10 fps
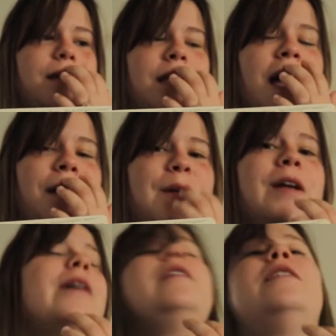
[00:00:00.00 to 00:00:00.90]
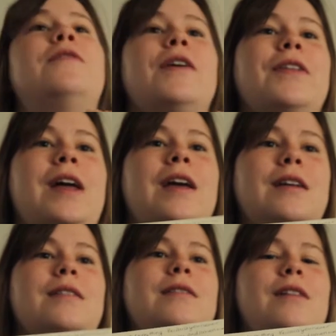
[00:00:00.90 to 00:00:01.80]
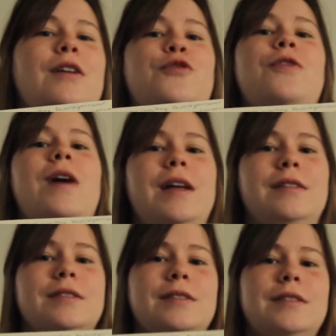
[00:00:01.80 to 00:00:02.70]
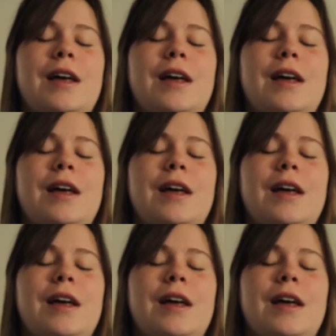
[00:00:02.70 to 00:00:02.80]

Yeah, but he felt like a friend